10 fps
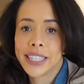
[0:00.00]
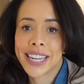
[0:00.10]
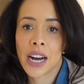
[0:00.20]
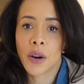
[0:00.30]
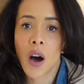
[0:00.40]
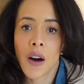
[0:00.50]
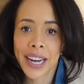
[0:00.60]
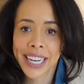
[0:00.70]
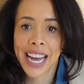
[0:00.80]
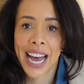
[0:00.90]
Now
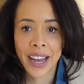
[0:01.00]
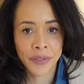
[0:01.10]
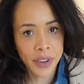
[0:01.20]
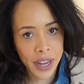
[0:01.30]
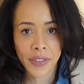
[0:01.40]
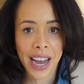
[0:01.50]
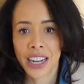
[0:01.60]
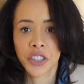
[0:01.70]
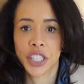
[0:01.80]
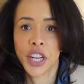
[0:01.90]
I have never
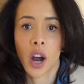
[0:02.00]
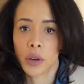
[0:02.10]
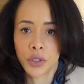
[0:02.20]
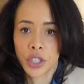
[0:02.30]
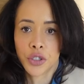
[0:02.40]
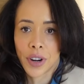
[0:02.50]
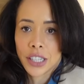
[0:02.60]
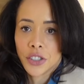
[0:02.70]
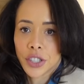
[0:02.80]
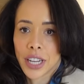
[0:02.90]
actually owned a
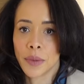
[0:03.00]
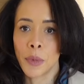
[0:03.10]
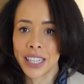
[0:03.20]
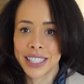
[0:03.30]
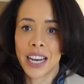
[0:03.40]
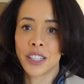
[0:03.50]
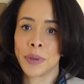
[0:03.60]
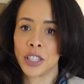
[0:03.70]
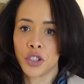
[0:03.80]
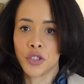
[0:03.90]
trench. Now it might sound a
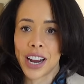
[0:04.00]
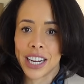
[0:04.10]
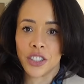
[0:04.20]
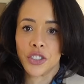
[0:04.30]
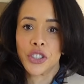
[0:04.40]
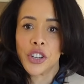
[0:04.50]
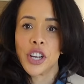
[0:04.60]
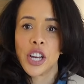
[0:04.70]
bit strange,